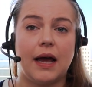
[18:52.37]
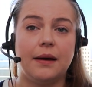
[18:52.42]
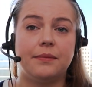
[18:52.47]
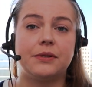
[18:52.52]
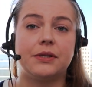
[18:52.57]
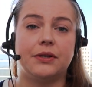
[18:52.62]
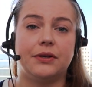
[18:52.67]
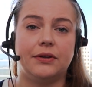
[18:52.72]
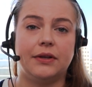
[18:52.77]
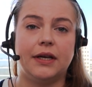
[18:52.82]

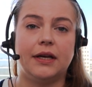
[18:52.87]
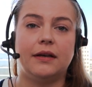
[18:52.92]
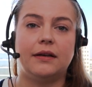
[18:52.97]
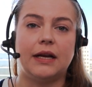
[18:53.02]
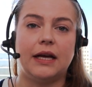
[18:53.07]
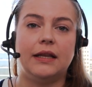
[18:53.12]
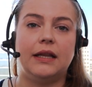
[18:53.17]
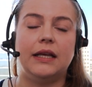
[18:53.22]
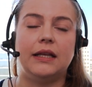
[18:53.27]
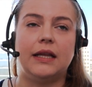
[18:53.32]

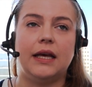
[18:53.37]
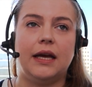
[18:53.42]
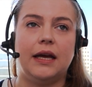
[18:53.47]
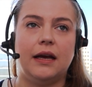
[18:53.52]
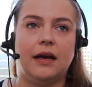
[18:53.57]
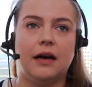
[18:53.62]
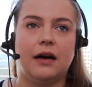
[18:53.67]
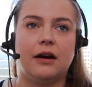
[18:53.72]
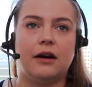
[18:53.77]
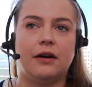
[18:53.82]
Absolutely. I think
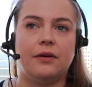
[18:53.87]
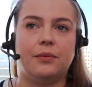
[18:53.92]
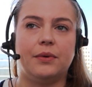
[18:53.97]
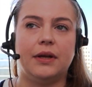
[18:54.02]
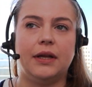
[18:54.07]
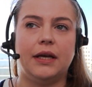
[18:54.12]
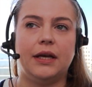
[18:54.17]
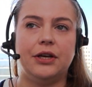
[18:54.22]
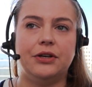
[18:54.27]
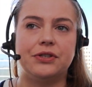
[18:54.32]
they are
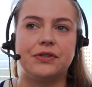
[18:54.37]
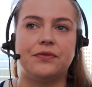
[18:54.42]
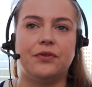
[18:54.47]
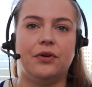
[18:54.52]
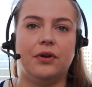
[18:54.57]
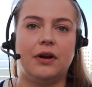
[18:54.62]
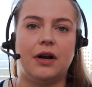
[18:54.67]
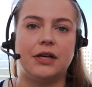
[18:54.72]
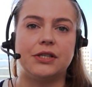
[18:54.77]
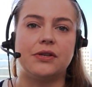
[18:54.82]
really
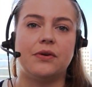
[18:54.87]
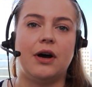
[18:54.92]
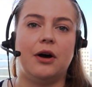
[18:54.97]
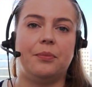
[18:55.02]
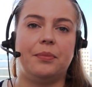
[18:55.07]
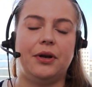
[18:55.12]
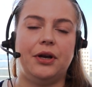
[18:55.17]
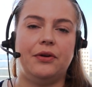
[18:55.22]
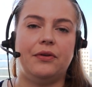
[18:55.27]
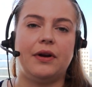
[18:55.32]
useful and also
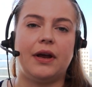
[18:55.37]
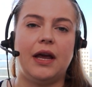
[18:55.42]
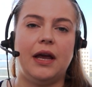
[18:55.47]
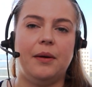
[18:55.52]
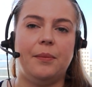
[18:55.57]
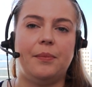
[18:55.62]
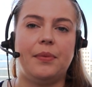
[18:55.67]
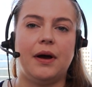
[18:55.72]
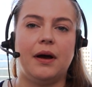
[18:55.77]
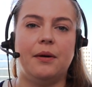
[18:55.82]
helping you to
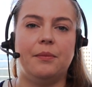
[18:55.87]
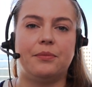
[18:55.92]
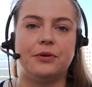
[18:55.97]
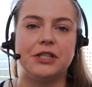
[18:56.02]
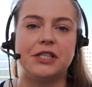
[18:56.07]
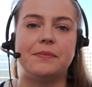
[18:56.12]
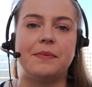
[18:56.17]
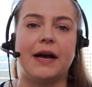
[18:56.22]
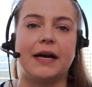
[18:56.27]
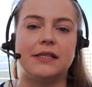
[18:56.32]
keep
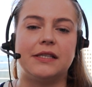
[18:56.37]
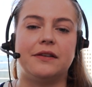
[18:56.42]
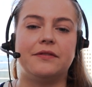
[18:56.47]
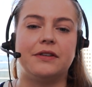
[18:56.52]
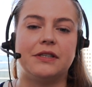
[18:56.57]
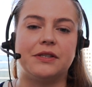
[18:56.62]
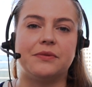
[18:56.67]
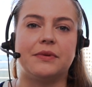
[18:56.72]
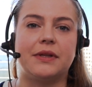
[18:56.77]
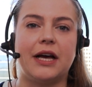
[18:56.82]
perspective,
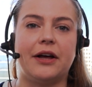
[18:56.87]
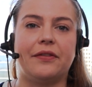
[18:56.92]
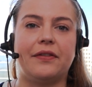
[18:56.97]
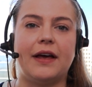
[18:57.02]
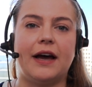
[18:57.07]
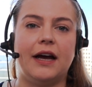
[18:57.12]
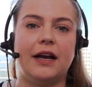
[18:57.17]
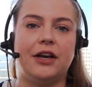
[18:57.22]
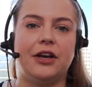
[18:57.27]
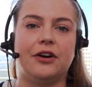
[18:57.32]
because without
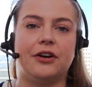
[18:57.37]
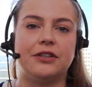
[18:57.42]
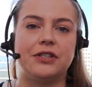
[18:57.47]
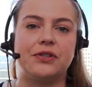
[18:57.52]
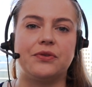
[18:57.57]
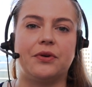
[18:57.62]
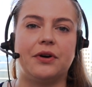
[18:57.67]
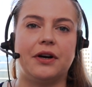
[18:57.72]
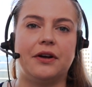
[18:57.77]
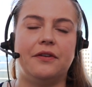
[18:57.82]
that, you're
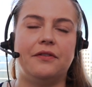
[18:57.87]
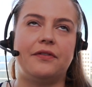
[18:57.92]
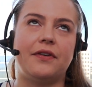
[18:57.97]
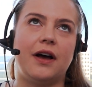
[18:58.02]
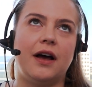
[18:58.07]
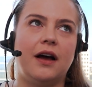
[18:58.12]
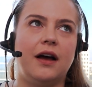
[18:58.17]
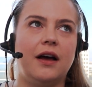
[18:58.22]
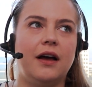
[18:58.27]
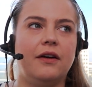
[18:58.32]
sort of
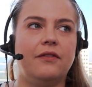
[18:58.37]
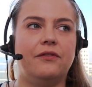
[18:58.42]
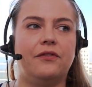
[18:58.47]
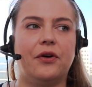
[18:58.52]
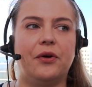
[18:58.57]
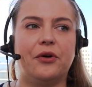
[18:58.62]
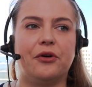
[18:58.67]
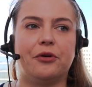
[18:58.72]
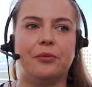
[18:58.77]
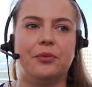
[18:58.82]

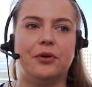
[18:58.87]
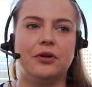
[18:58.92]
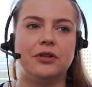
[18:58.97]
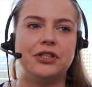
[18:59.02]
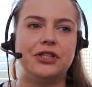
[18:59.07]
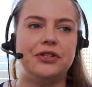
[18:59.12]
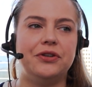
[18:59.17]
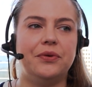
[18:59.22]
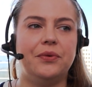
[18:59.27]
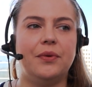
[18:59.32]
vulnerable
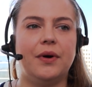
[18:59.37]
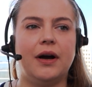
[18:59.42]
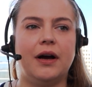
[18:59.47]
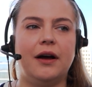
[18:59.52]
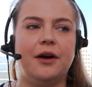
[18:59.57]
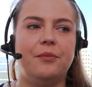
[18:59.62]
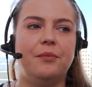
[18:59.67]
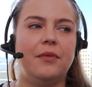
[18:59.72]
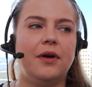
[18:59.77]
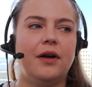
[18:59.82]
to,
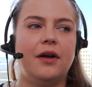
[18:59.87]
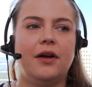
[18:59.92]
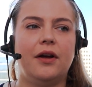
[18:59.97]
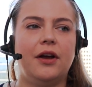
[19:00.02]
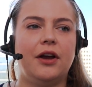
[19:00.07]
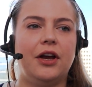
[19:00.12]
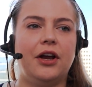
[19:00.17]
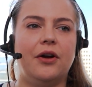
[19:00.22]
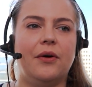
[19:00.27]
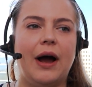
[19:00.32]

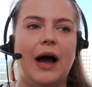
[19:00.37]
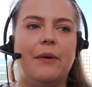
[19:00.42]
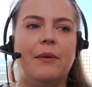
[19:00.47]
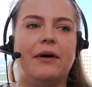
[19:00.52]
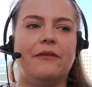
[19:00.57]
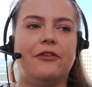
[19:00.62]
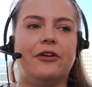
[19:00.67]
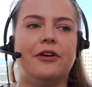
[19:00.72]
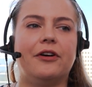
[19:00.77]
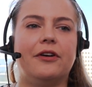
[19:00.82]
you know,
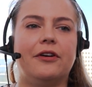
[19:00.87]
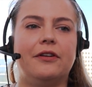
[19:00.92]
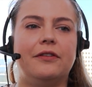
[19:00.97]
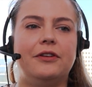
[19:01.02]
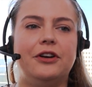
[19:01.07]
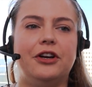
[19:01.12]
however